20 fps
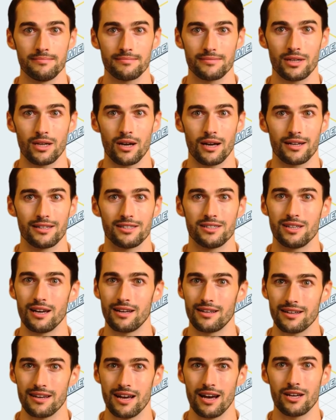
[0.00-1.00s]

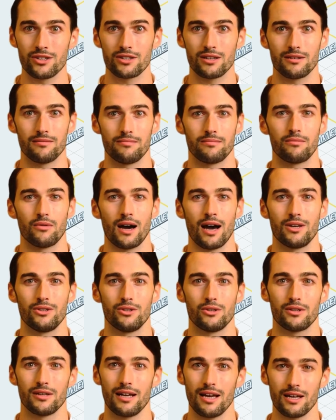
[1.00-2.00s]
Client-side caching,
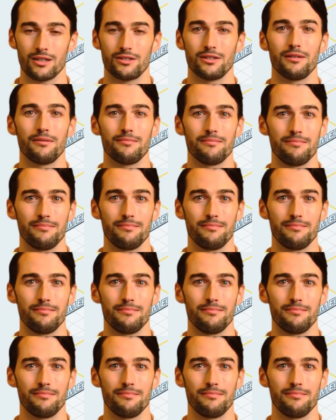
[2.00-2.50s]
browser caching.